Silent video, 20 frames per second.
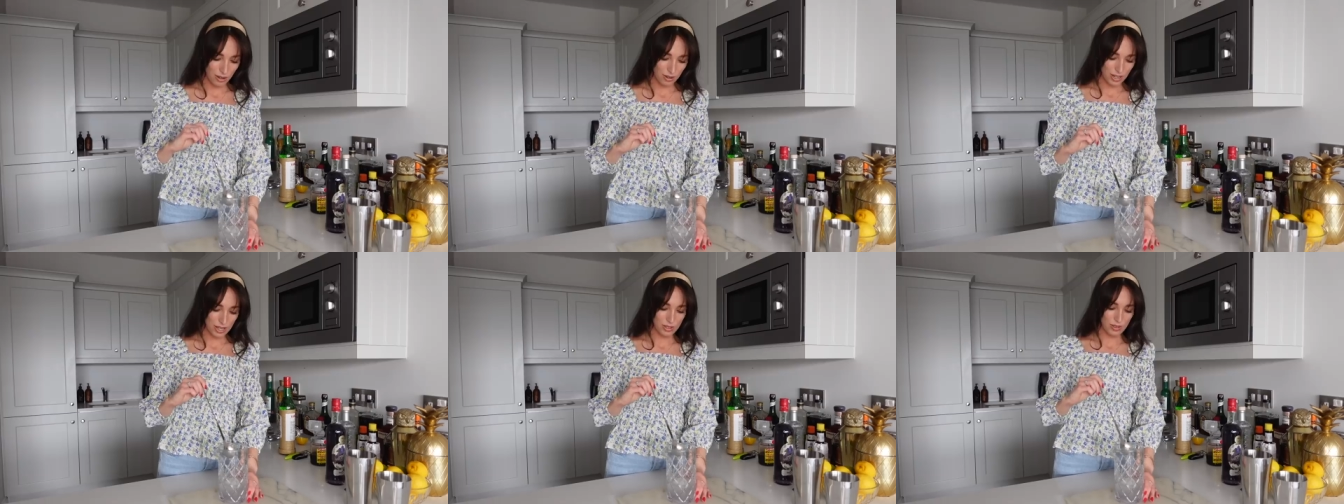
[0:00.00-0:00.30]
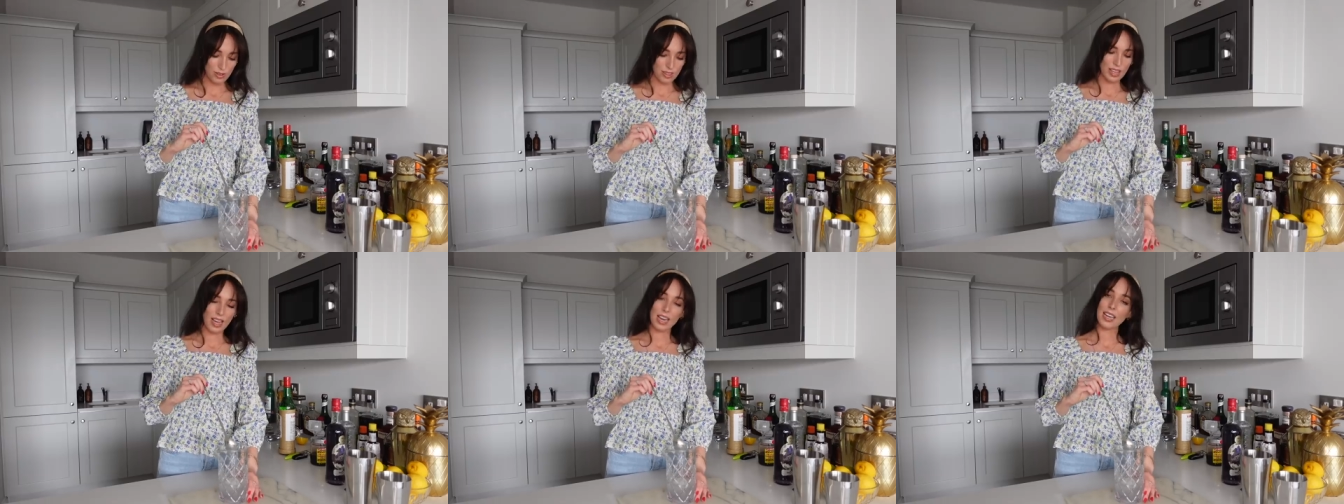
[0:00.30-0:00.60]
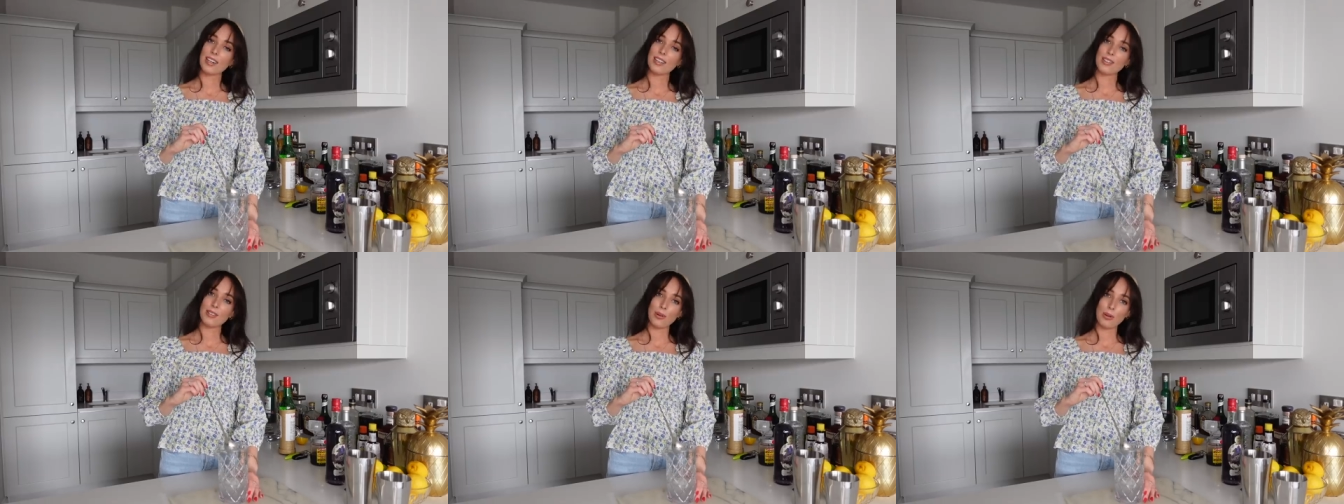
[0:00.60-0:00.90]
Okay, so
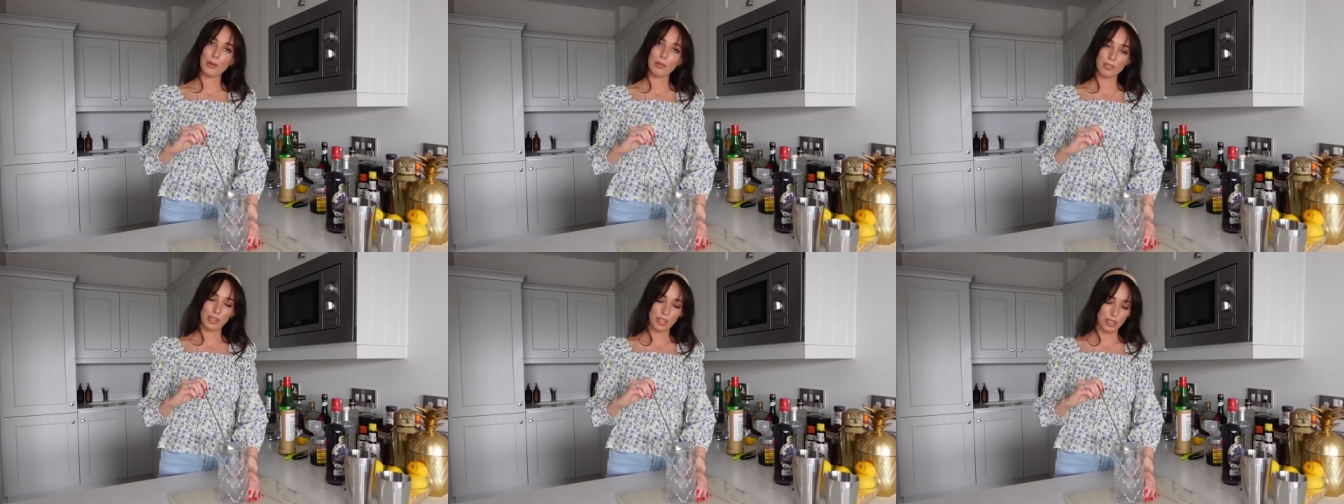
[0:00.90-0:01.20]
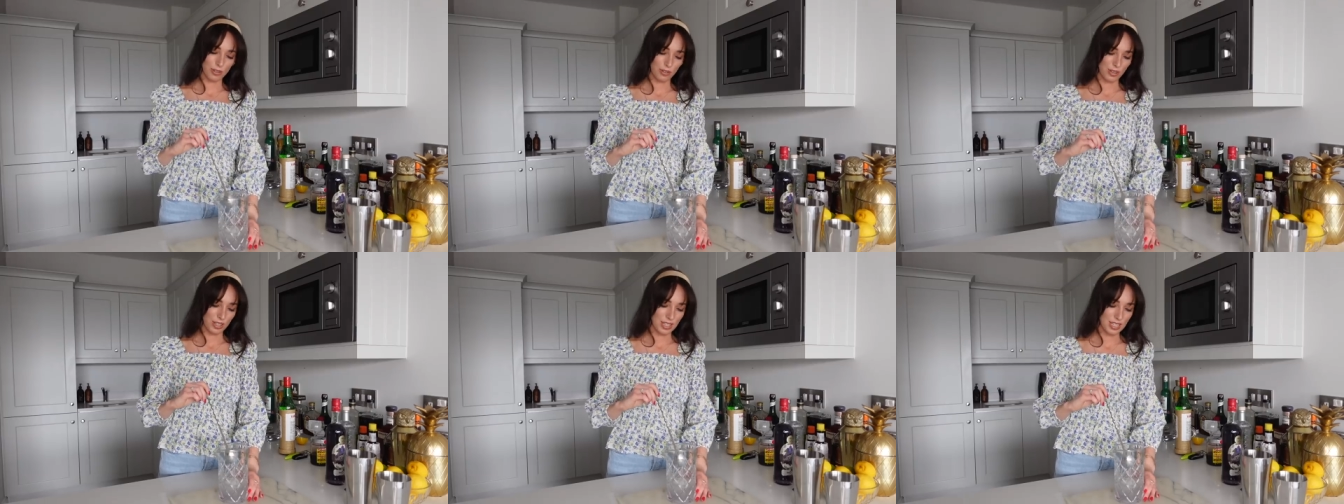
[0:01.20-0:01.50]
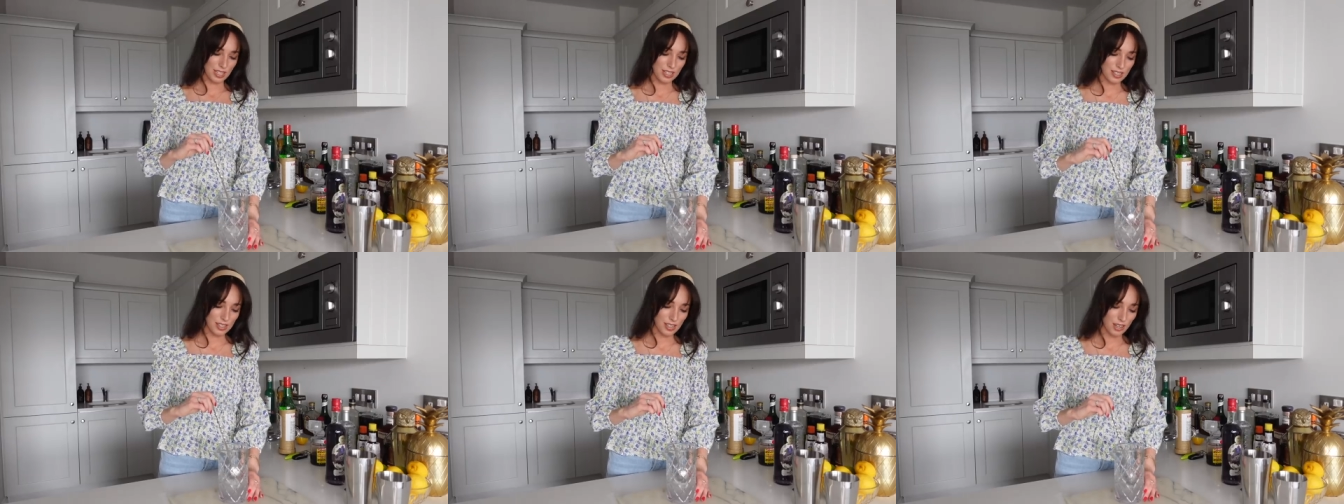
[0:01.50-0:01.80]
that is all of our
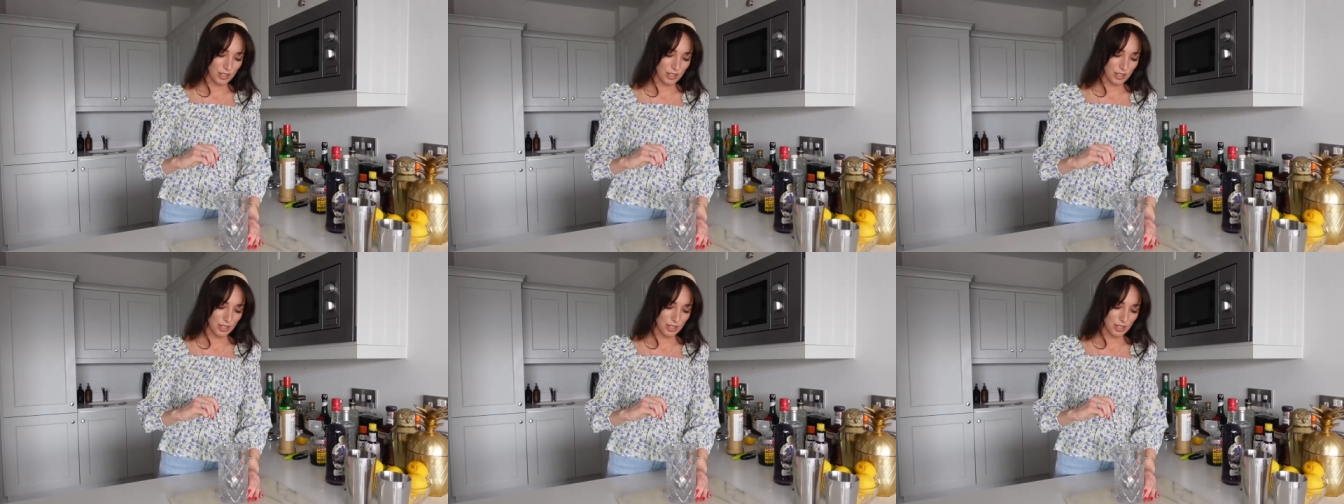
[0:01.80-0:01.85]
ingredients.